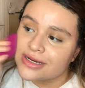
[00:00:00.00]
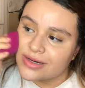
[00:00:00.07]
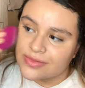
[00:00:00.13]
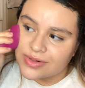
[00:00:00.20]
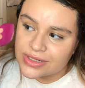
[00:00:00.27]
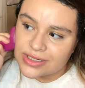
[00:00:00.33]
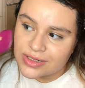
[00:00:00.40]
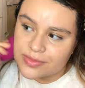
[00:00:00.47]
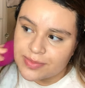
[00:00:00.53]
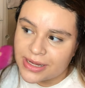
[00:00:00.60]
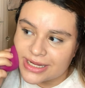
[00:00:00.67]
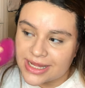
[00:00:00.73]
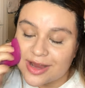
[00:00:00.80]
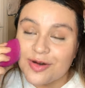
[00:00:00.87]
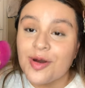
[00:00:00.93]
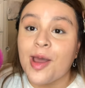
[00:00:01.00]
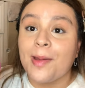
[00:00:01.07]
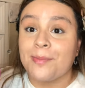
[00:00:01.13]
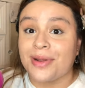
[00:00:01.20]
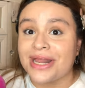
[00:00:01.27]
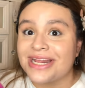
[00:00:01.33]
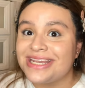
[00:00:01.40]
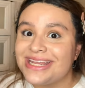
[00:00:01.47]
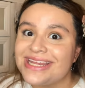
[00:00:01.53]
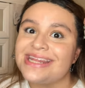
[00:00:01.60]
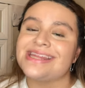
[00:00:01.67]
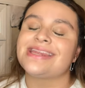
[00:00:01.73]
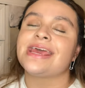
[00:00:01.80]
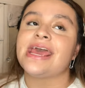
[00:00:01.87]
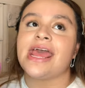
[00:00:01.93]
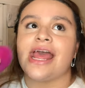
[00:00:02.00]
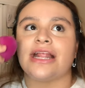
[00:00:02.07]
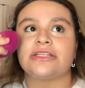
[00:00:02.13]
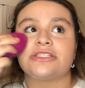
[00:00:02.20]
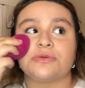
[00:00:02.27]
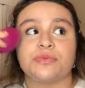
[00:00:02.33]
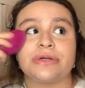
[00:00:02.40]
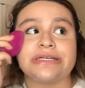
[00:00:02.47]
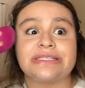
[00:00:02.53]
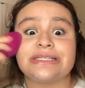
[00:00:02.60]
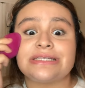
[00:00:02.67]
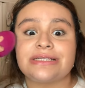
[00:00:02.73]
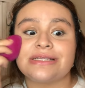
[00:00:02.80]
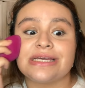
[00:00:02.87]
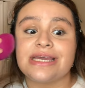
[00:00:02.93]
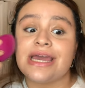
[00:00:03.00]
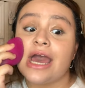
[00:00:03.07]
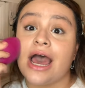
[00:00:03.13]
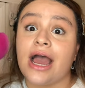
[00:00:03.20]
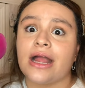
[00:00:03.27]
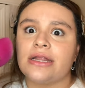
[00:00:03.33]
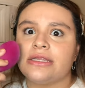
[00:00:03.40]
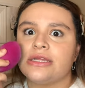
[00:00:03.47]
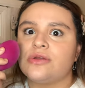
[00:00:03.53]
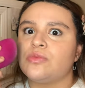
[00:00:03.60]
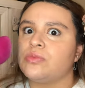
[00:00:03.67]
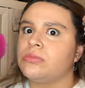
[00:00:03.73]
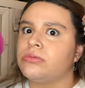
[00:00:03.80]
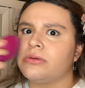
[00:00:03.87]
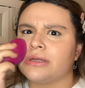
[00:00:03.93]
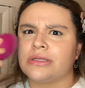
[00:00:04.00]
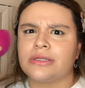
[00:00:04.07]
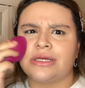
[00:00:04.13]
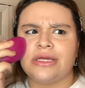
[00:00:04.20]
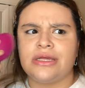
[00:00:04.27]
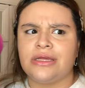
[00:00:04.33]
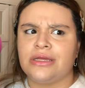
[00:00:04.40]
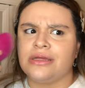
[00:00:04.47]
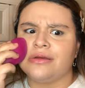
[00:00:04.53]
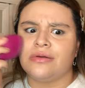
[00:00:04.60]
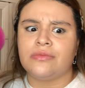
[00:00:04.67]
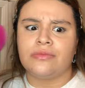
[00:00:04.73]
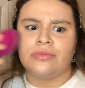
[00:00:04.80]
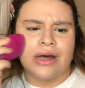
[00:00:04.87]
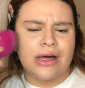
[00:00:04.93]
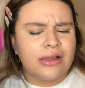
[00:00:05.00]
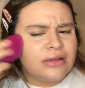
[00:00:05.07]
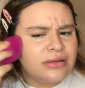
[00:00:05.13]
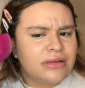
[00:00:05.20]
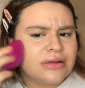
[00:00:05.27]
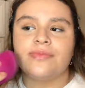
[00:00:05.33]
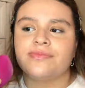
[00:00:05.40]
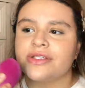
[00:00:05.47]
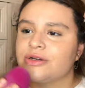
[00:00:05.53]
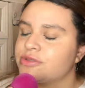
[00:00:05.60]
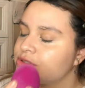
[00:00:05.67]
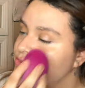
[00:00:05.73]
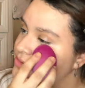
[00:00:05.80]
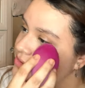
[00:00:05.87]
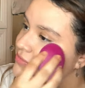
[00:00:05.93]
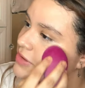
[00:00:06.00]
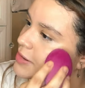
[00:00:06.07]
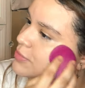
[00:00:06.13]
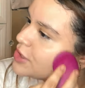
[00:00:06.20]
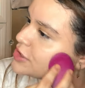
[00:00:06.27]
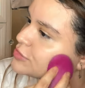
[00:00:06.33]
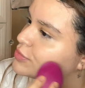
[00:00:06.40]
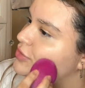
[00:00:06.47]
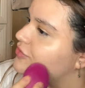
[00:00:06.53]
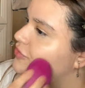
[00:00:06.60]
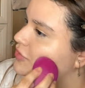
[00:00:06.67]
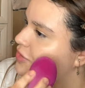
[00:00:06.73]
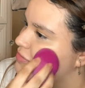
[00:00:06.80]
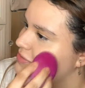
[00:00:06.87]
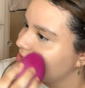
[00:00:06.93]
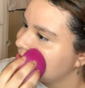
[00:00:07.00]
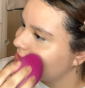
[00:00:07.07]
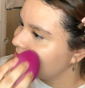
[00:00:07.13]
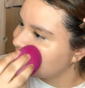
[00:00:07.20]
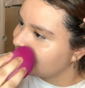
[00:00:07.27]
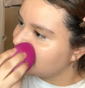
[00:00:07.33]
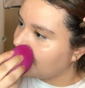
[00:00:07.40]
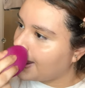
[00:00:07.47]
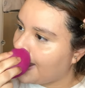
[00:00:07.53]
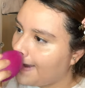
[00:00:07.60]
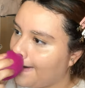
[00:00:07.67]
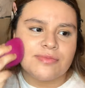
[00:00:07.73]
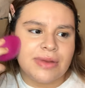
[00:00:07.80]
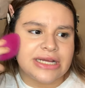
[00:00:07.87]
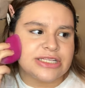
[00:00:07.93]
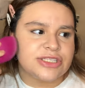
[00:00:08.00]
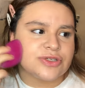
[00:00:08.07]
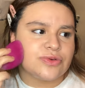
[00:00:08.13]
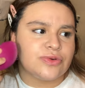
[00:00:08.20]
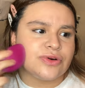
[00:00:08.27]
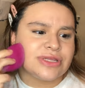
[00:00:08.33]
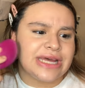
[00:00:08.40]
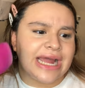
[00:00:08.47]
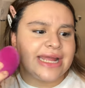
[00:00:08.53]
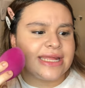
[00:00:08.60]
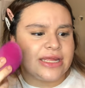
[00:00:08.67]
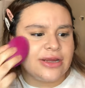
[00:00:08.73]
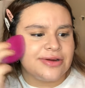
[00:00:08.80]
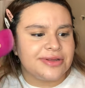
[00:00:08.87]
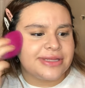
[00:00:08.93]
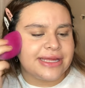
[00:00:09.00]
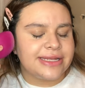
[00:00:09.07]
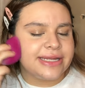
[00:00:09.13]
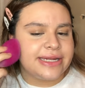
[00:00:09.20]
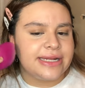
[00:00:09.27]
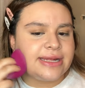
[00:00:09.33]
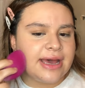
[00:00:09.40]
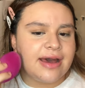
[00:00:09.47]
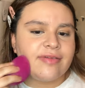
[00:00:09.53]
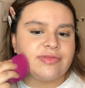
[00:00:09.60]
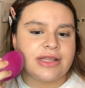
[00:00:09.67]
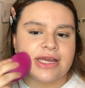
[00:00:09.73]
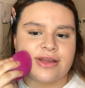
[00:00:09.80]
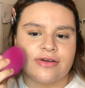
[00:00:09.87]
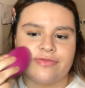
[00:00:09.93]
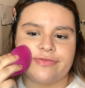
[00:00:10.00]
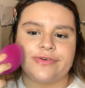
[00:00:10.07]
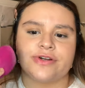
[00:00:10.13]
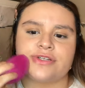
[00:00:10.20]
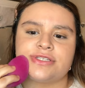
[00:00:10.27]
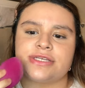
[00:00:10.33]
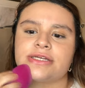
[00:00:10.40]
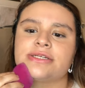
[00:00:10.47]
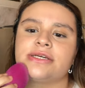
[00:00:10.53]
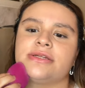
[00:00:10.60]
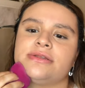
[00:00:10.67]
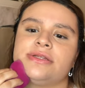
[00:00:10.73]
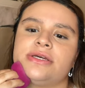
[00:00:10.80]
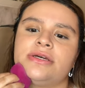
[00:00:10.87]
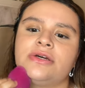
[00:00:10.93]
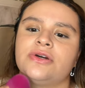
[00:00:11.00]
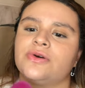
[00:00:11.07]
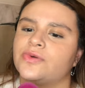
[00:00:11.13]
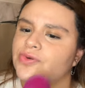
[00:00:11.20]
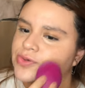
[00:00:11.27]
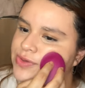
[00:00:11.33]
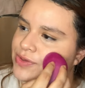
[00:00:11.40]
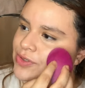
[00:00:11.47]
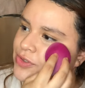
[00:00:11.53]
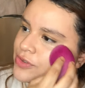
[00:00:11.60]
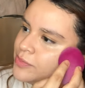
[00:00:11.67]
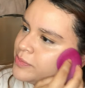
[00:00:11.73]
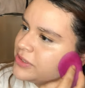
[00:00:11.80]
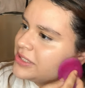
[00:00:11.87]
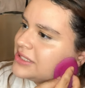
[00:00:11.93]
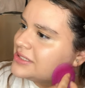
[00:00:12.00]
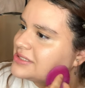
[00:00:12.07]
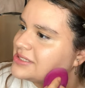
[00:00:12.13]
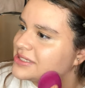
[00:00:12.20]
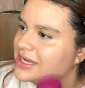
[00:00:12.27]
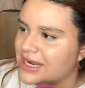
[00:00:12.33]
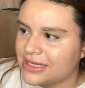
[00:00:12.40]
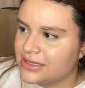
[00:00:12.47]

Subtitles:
I wanted to back out, but I did it. And surprisingly, I did really well. It was one of my best performances. My school that year, they didn't have like a first, second, or third place.